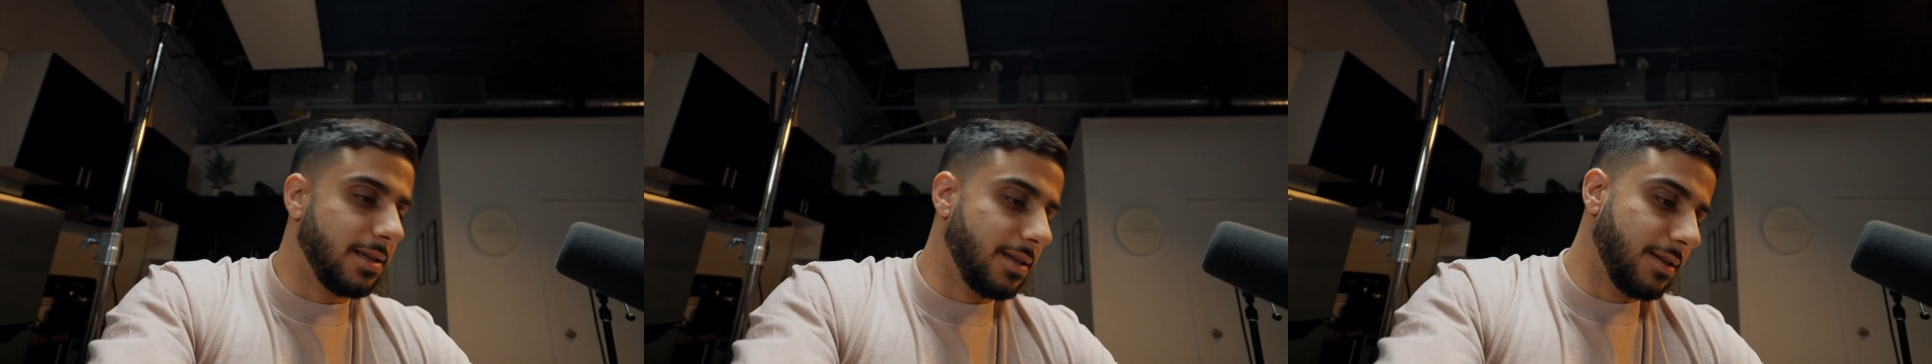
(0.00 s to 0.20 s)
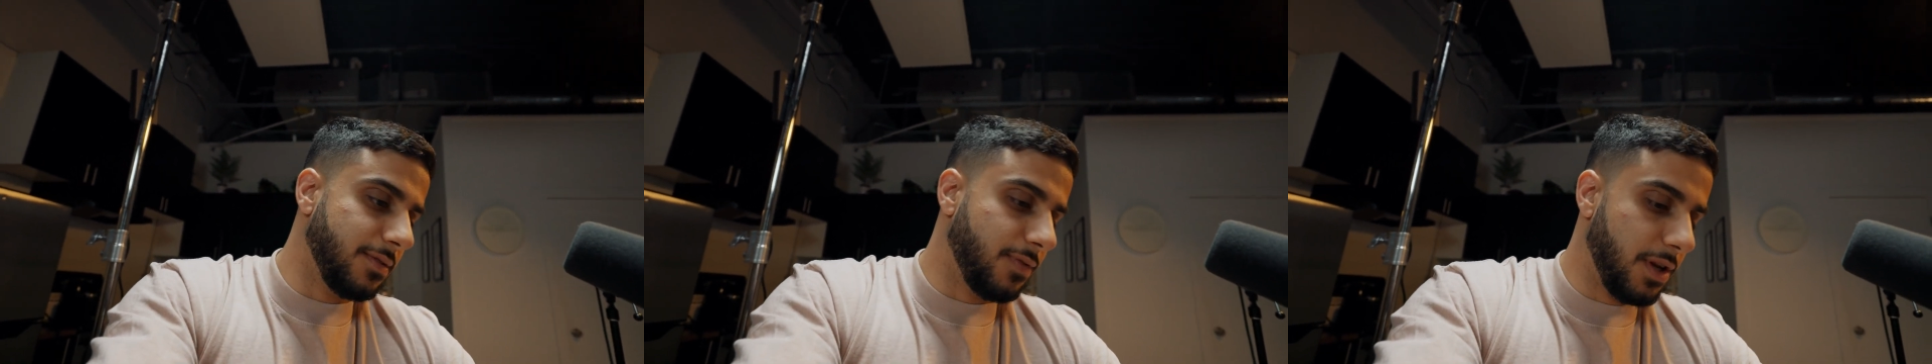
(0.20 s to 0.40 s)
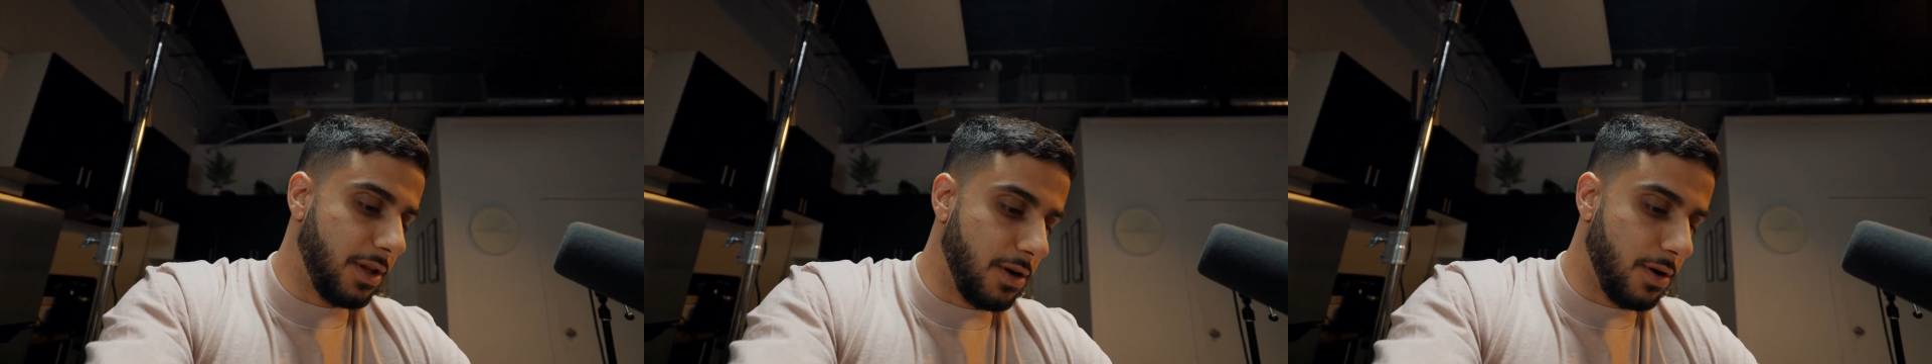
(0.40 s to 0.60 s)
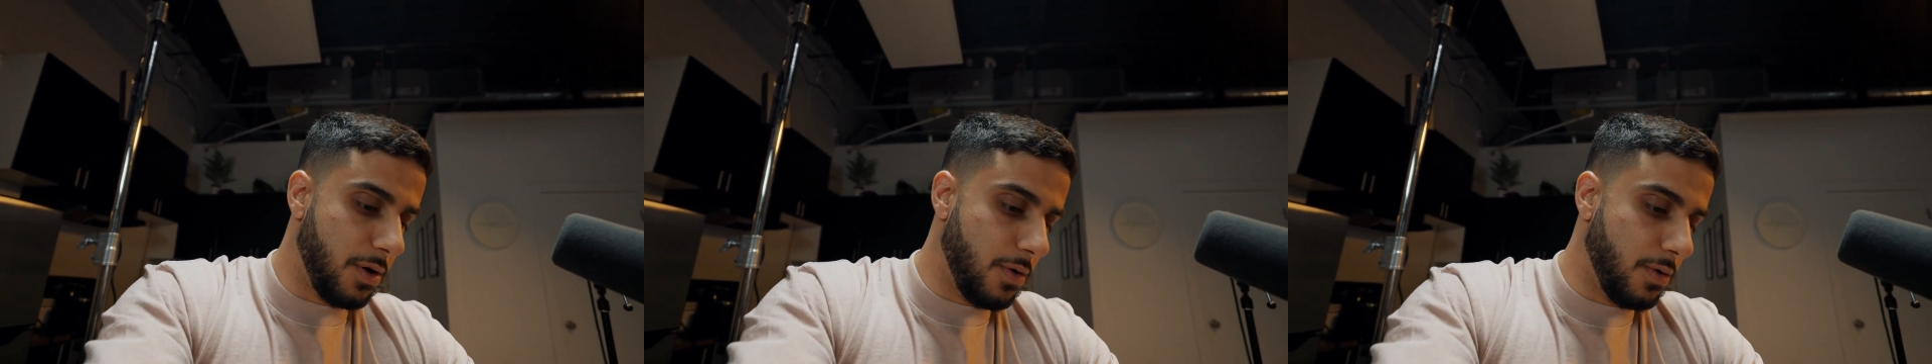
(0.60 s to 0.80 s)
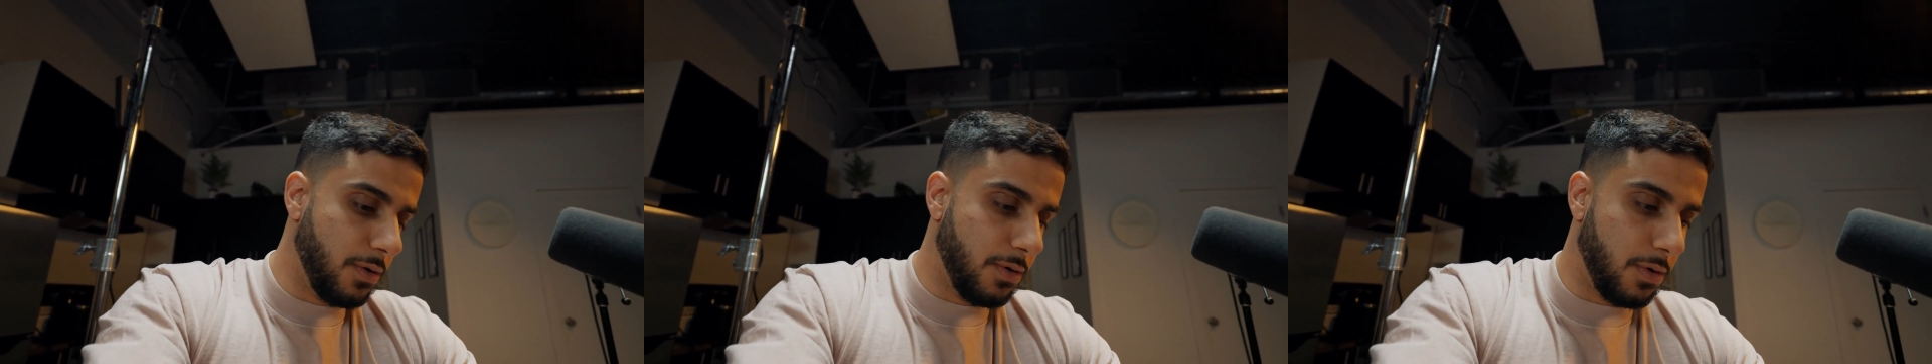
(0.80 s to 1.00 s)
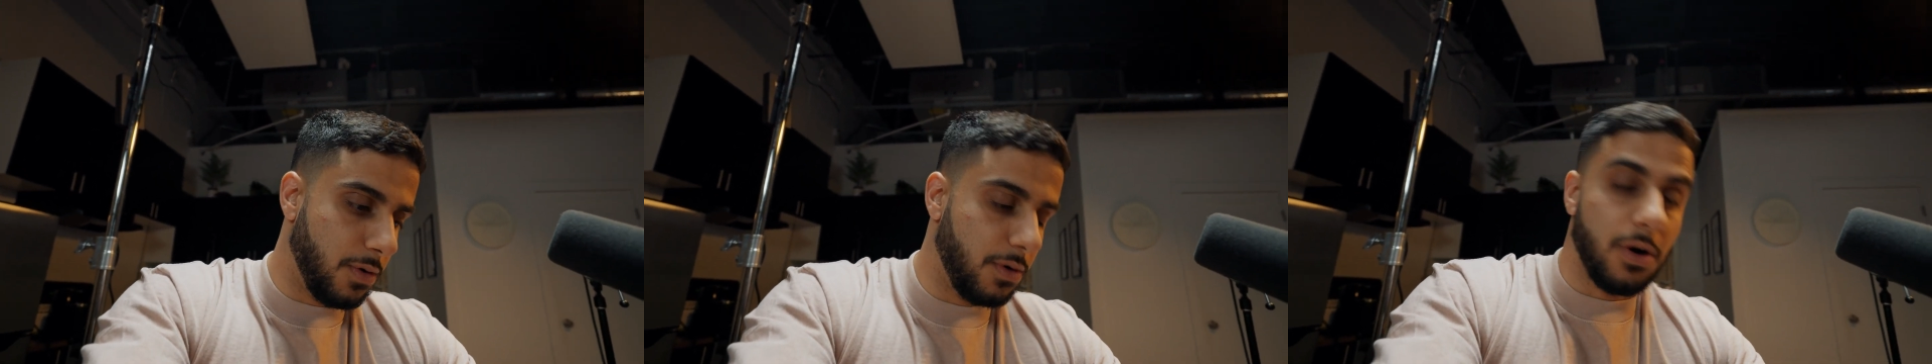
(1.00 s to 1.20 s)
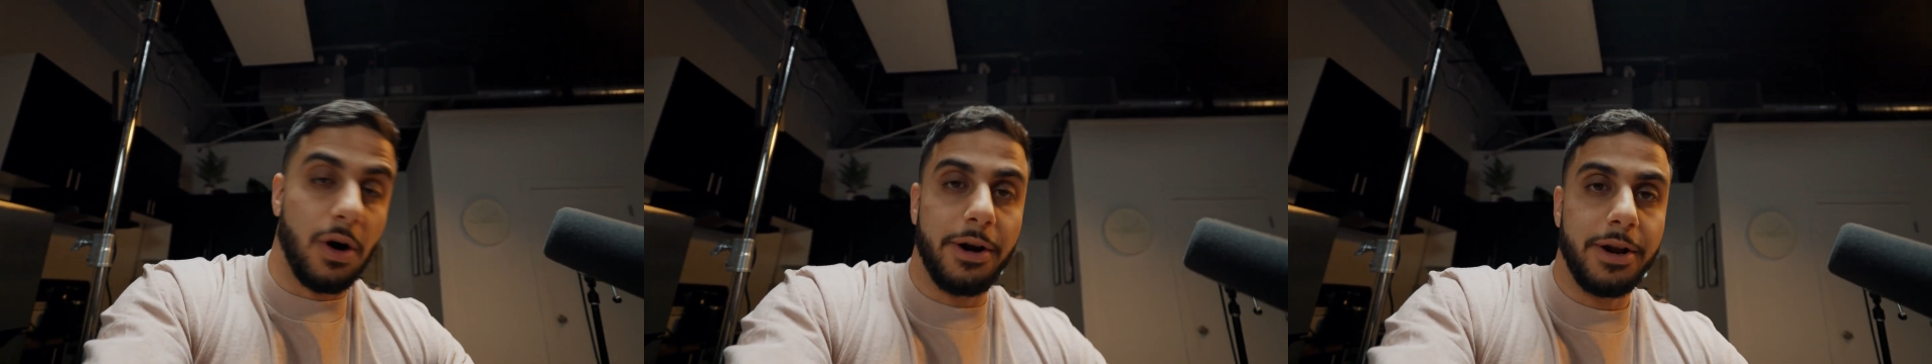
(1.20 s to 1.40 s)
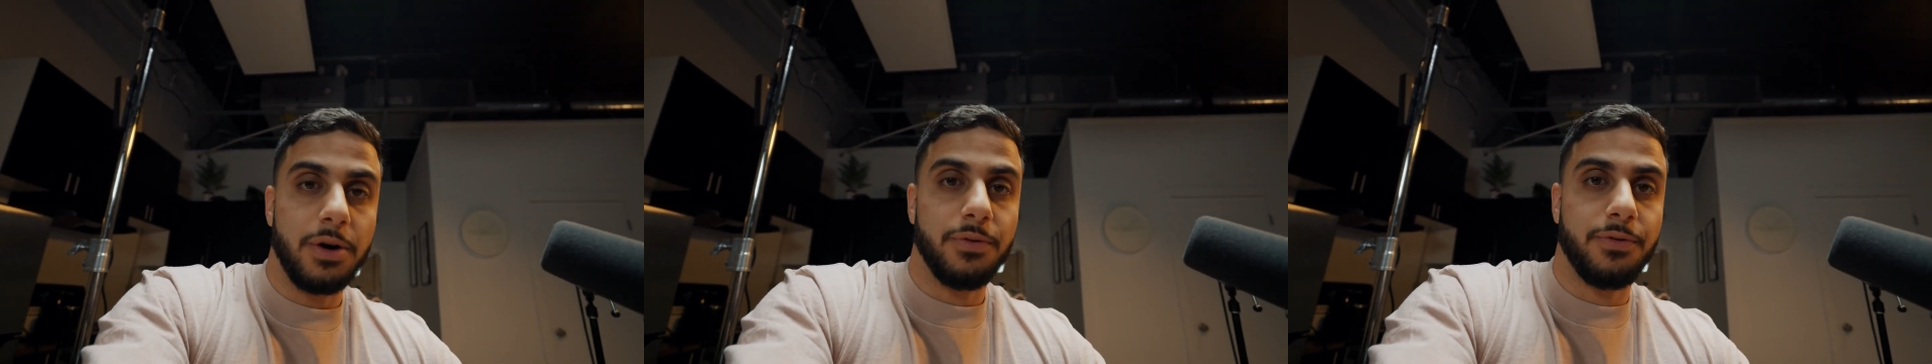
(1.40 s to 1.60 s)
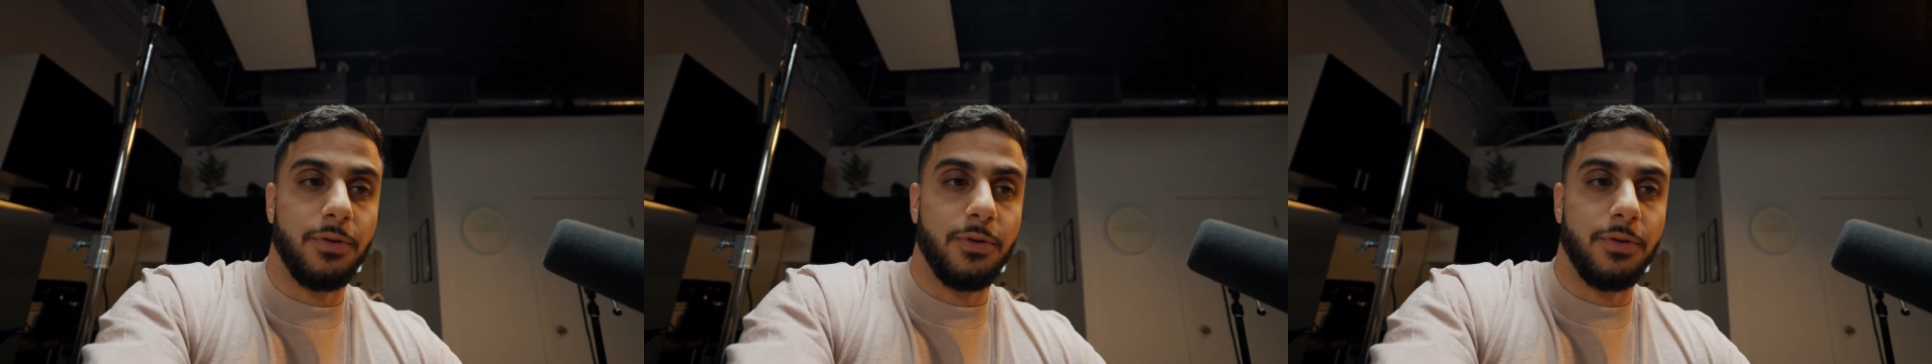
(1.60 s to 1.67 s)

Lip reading: in video or audio